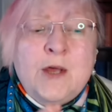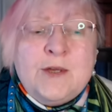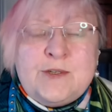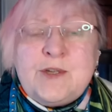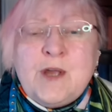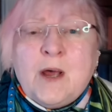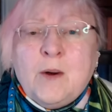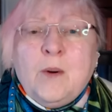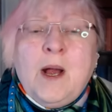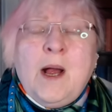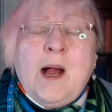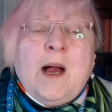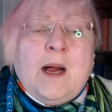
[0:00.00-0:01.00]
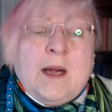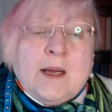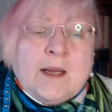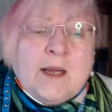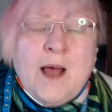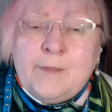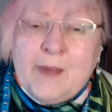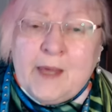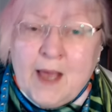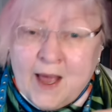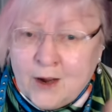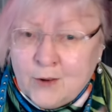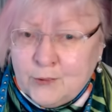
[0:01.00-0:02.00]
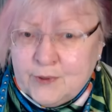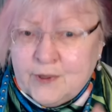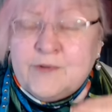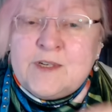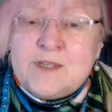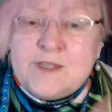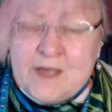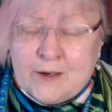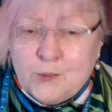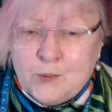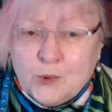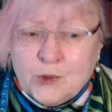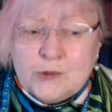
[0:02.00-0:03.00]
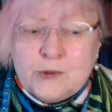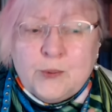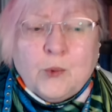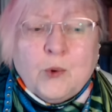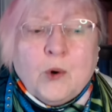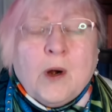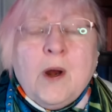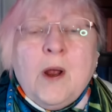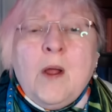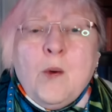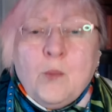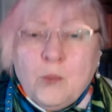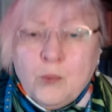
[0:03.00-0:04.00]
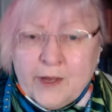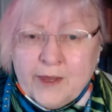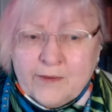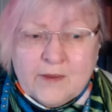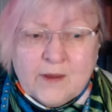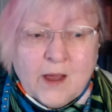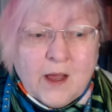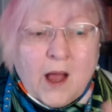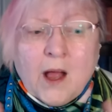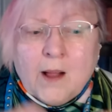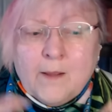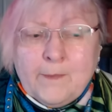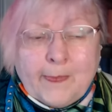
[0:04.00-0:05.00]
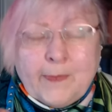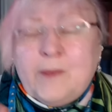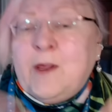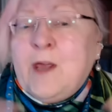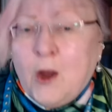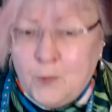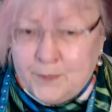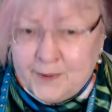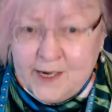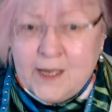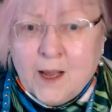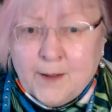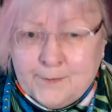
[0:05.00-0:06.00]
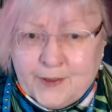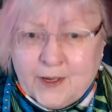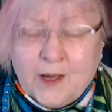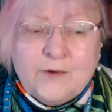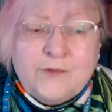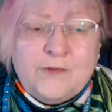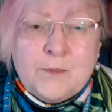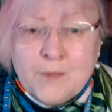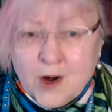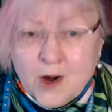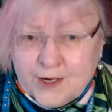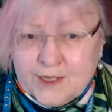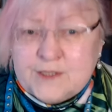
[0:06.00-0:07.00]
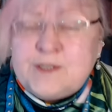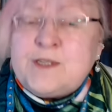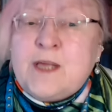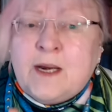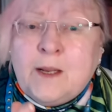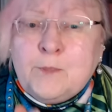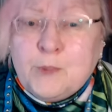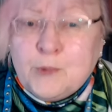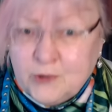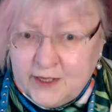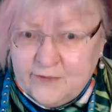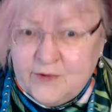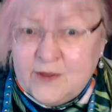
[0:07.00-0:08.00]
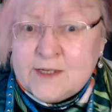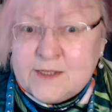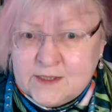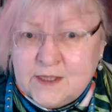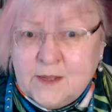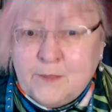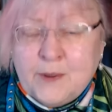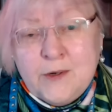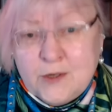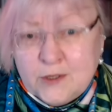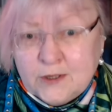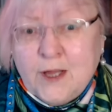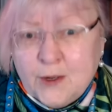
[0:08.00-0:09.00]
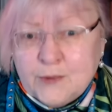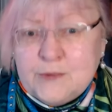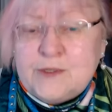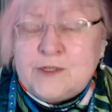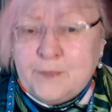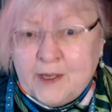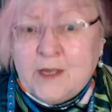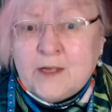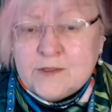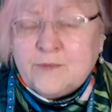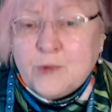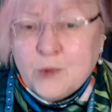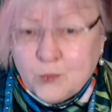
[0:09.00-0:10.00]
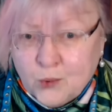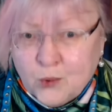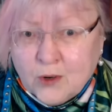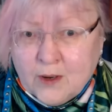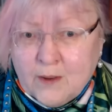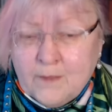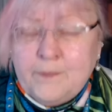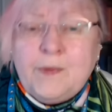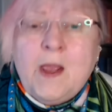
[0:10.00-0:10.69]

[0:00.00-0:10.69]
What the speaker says: So coming out of the Second World War with the opening up of markets that had previously been closed because of the war,